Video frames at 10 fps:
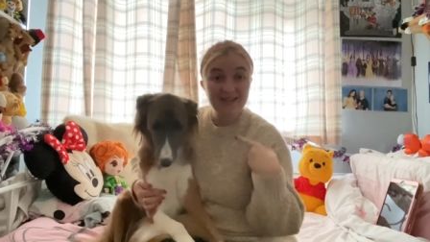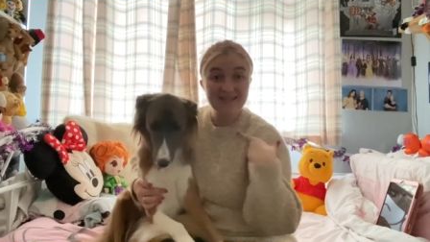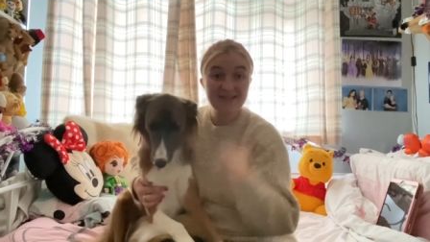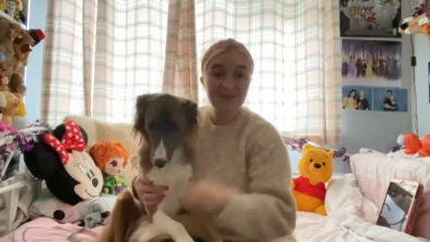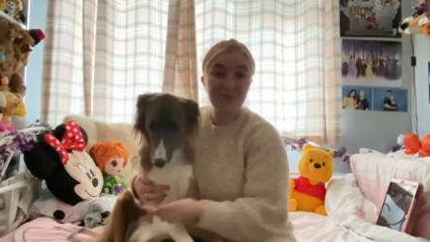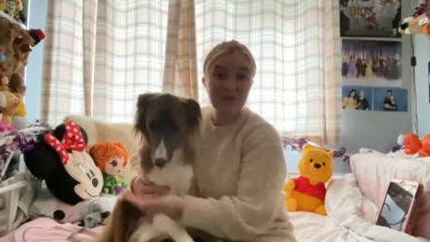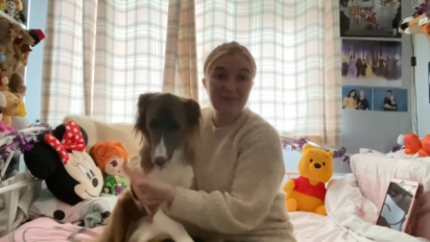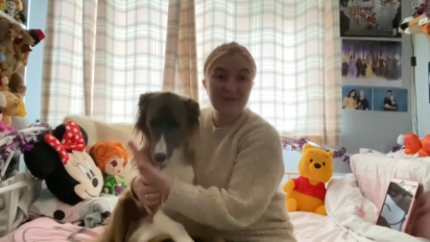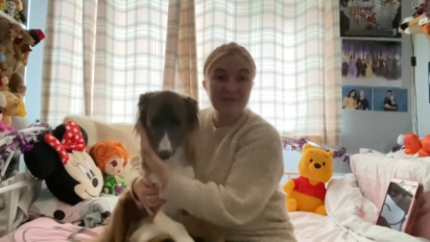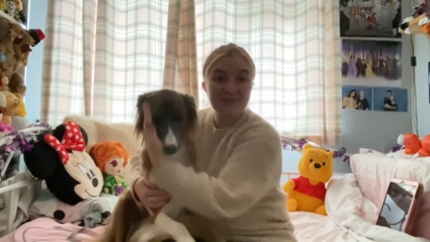She's a
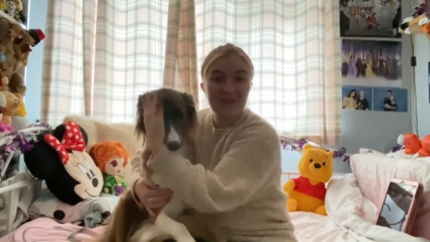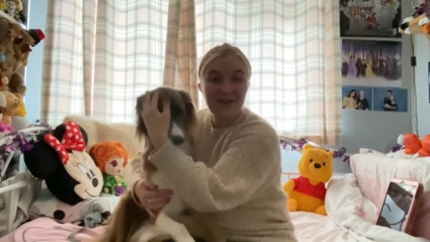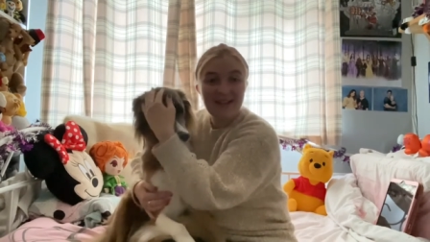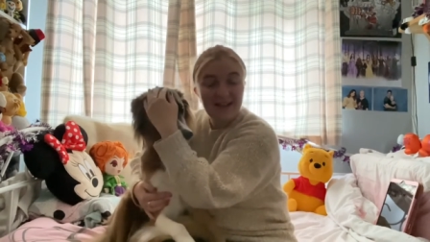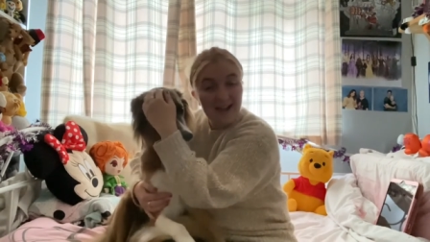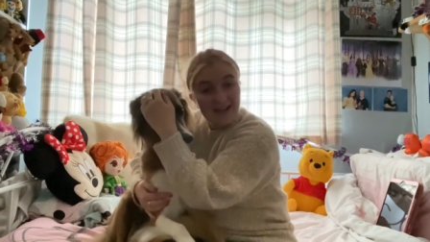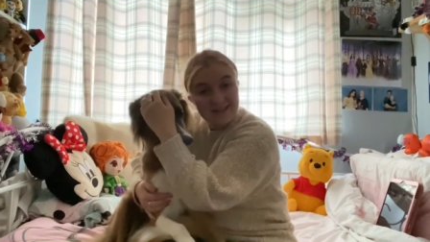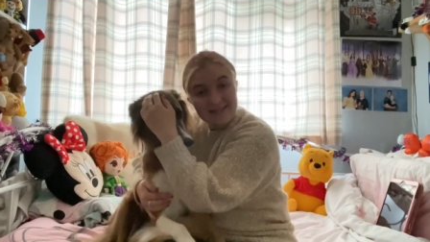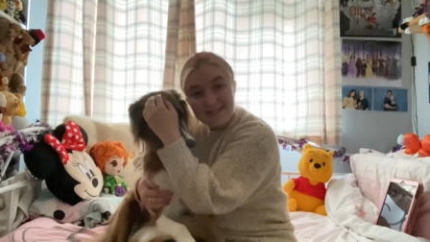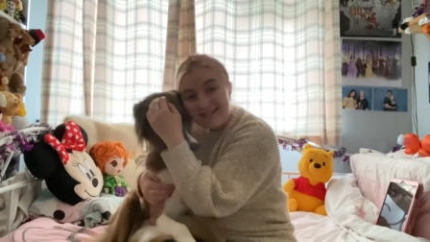Whippet Cross Collie
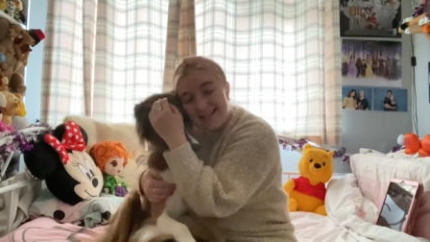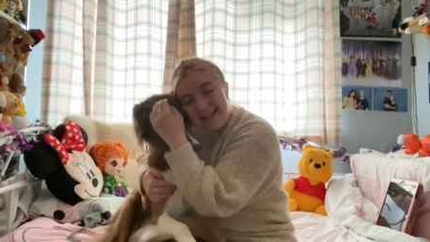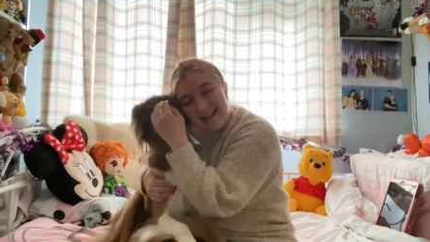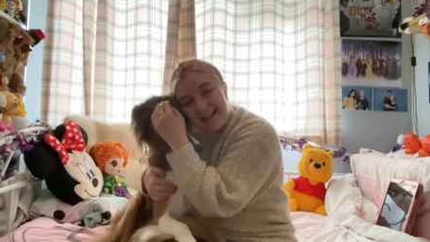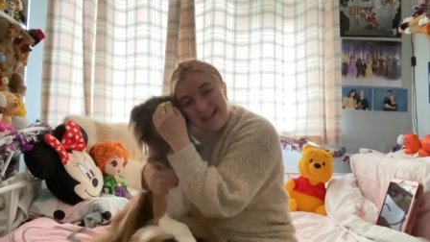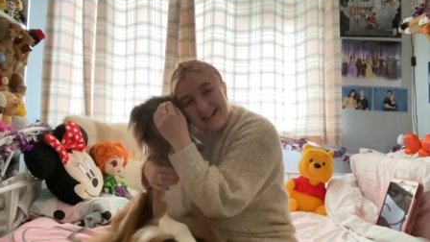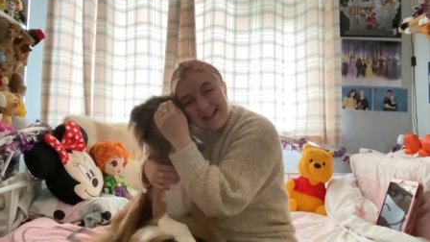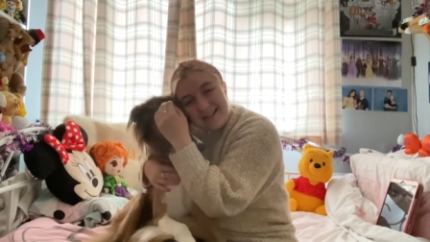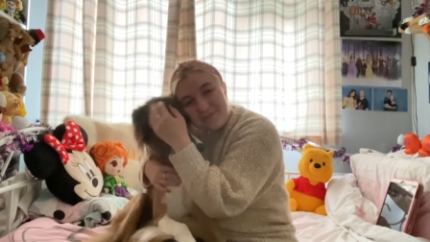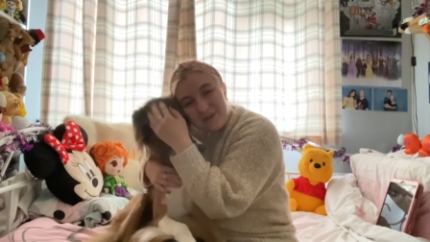and she
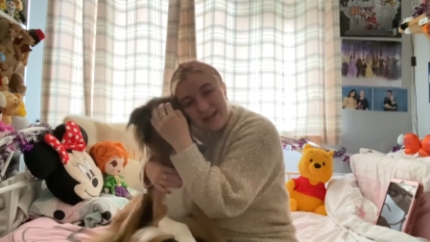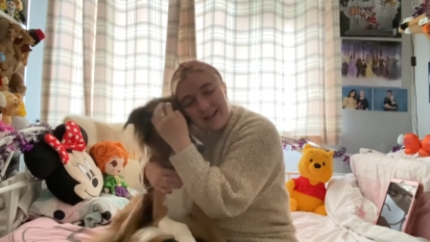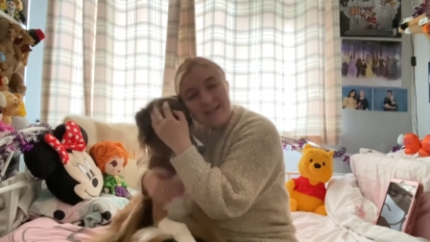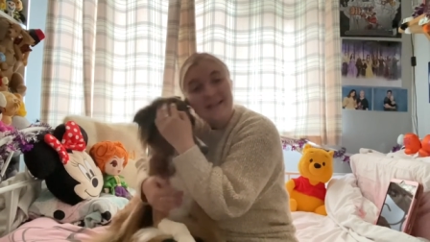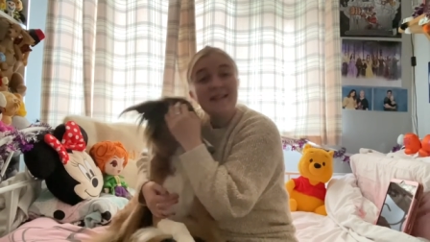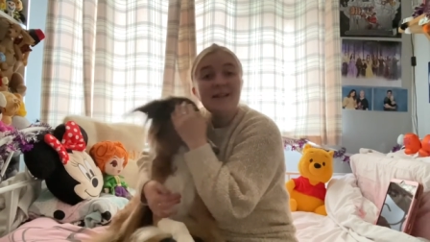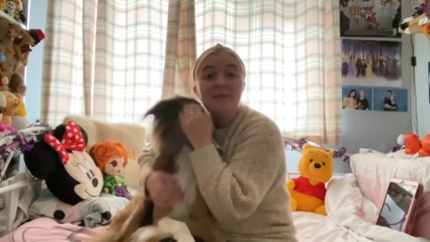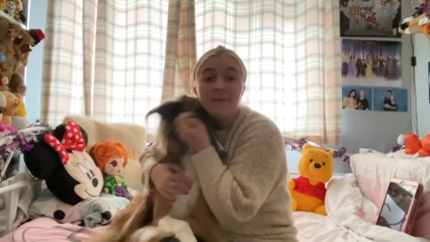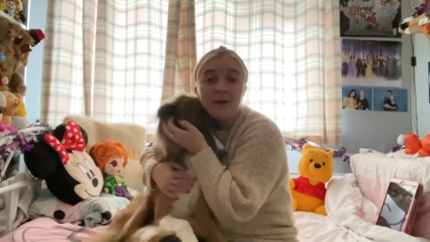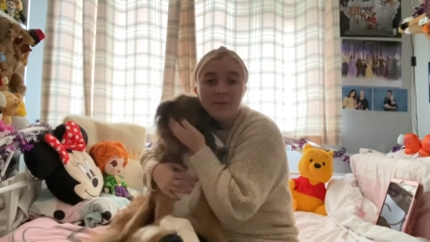is my nearly
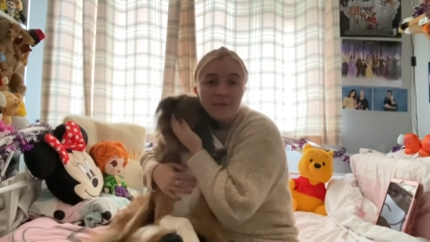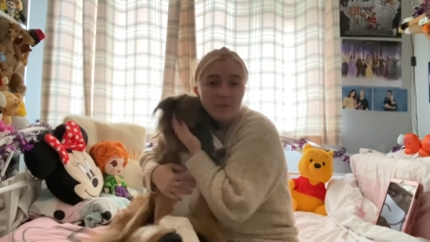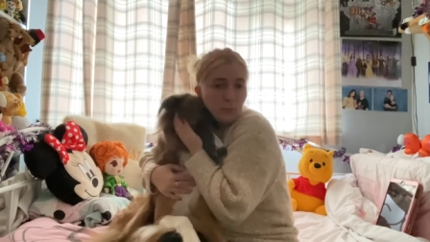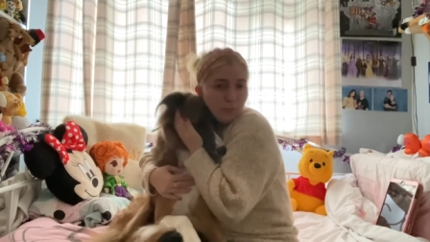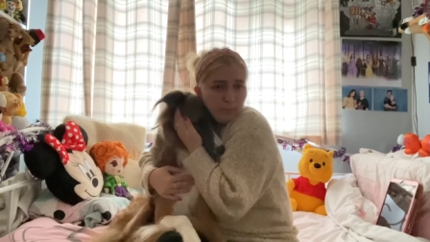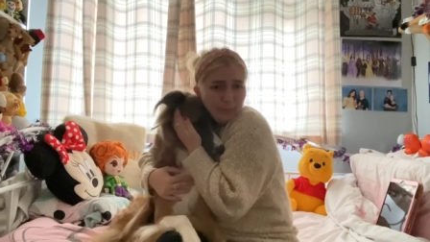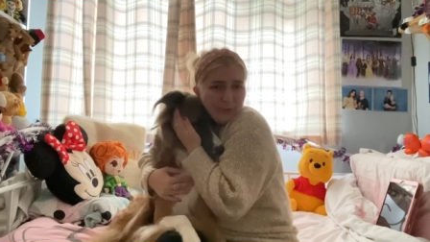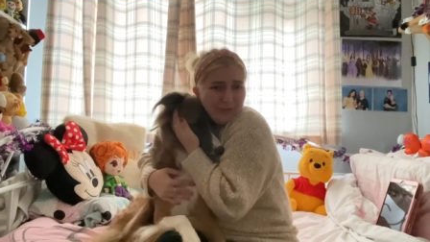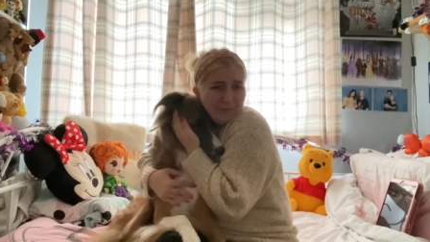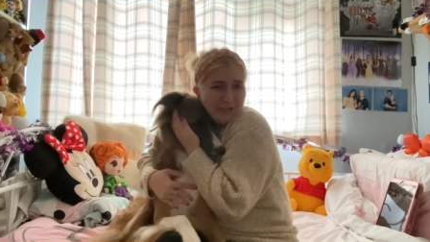five-year-old
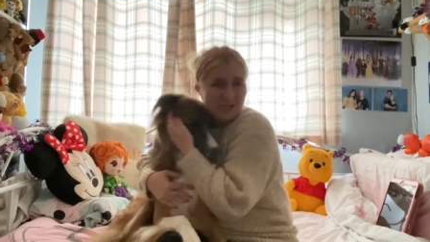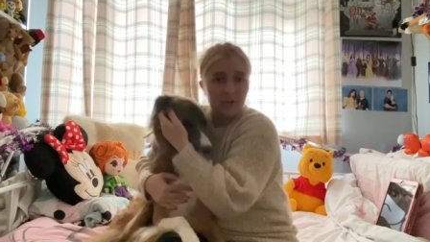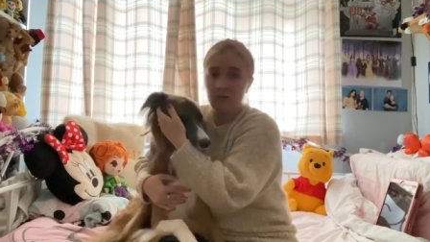baby.